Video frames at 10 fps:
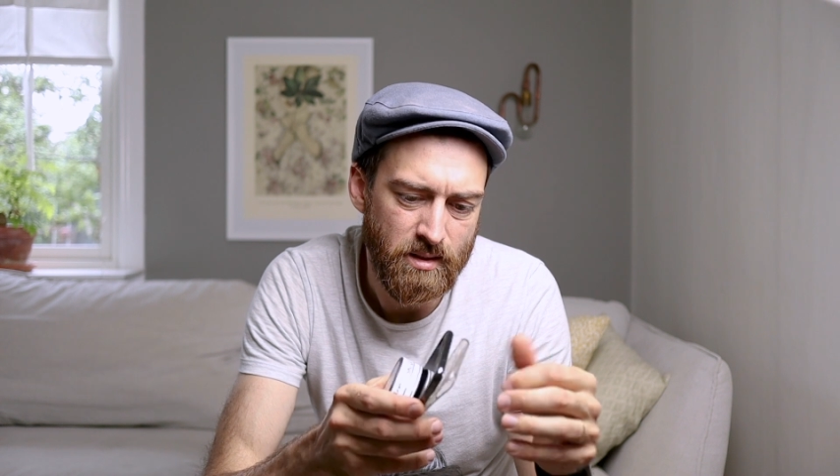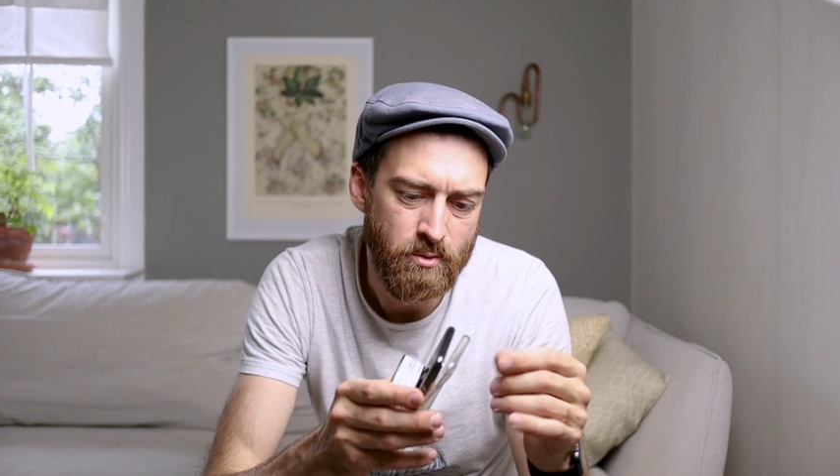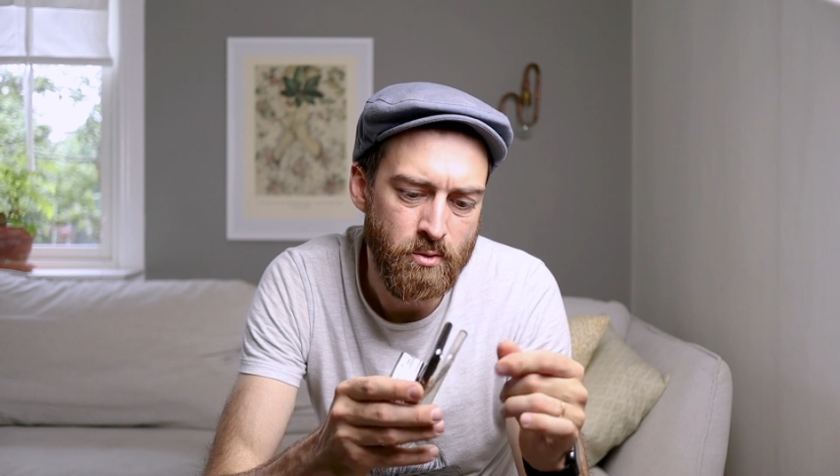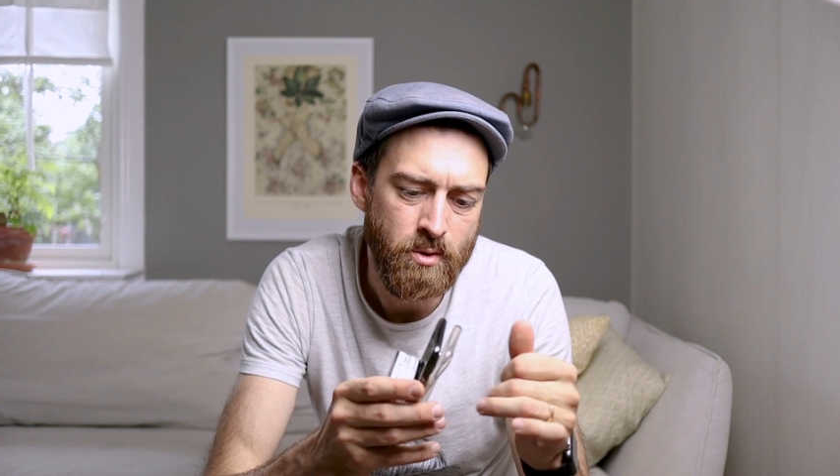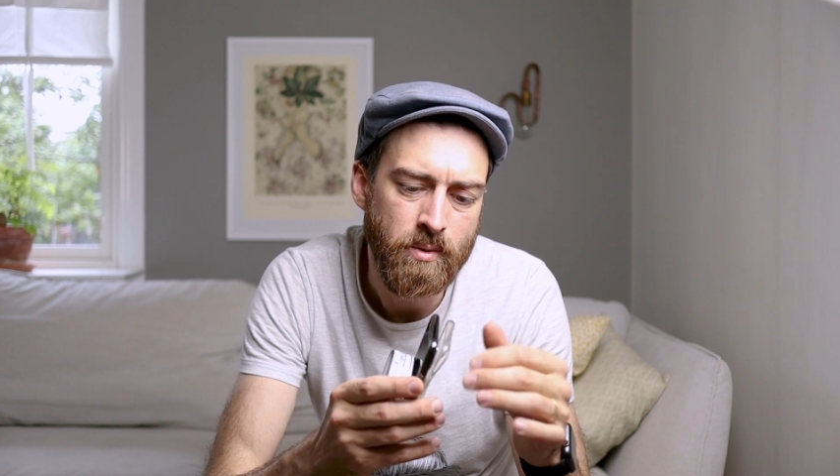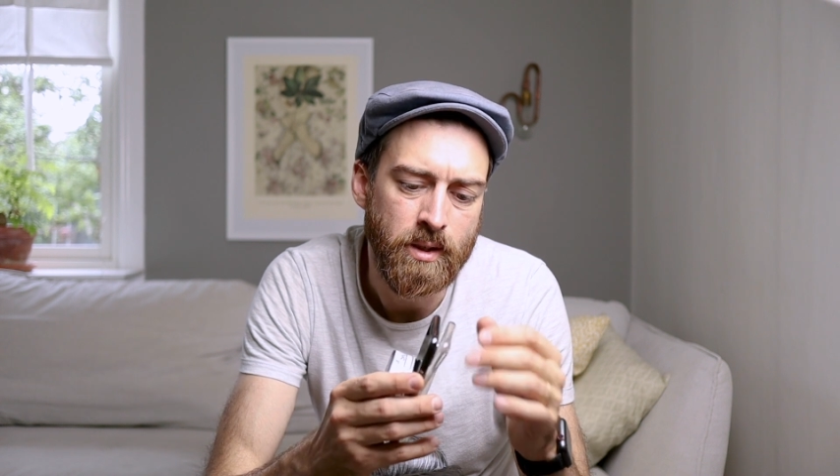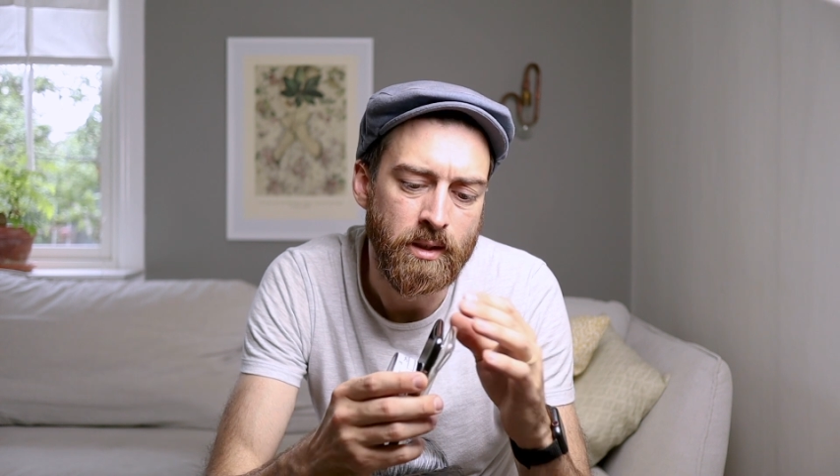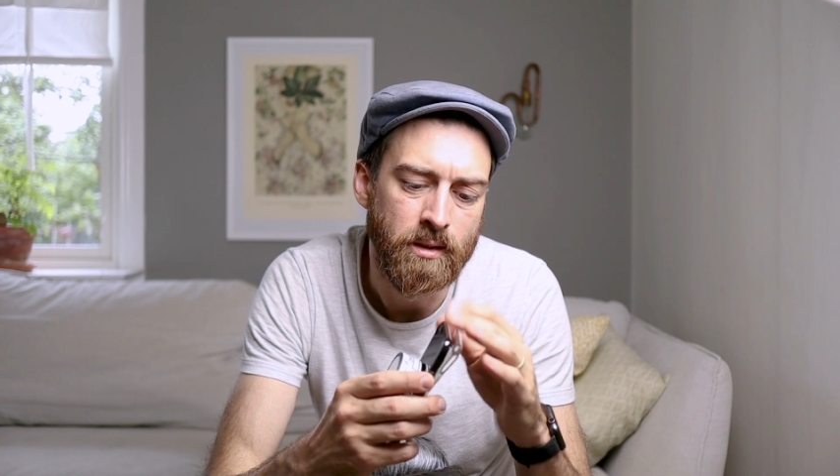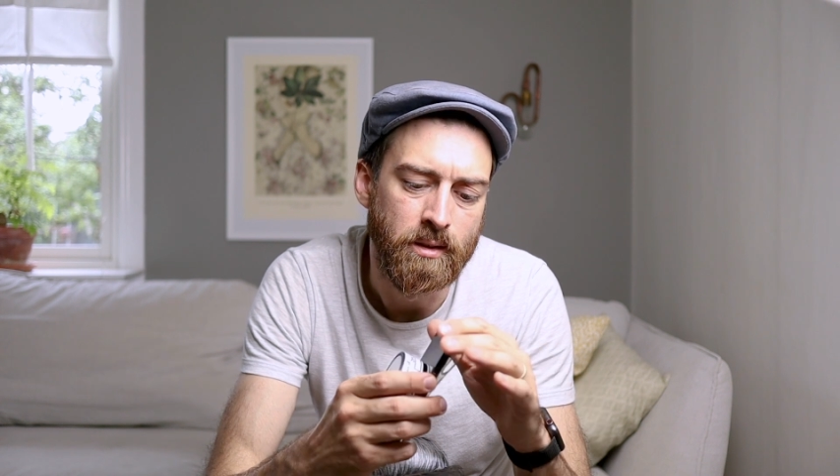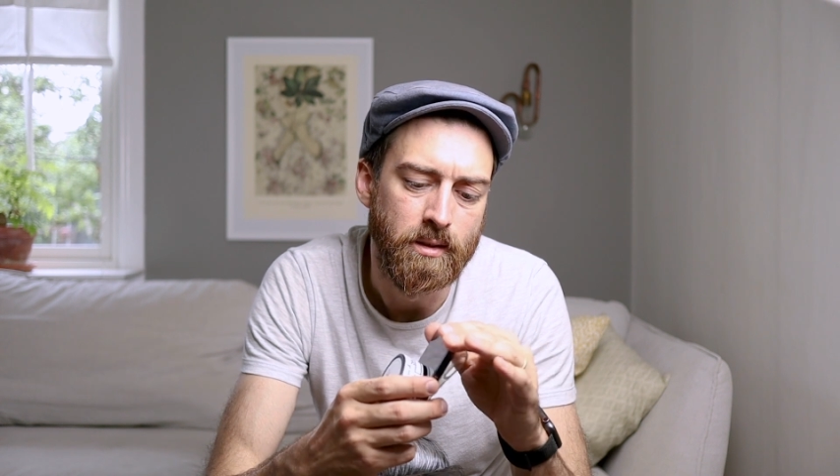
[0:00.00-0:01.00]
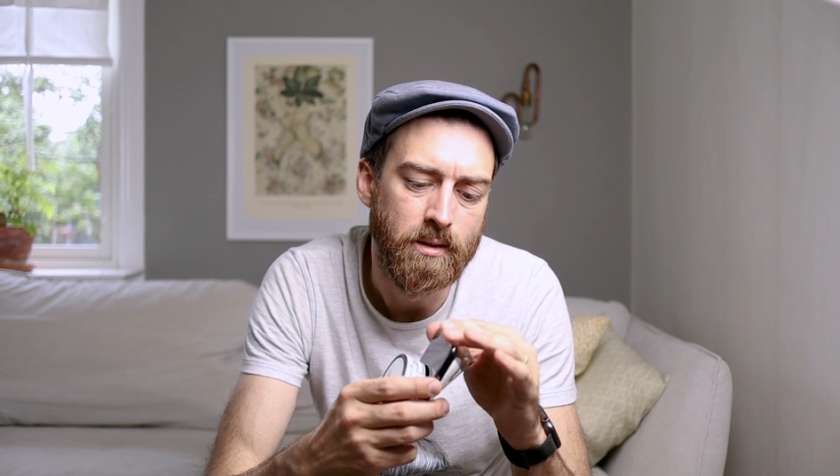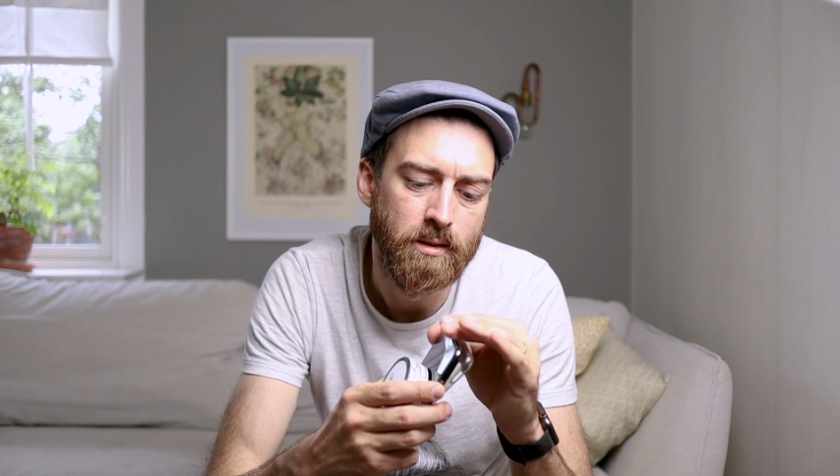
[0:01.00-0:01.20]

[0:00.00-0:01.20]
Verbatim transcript: ruining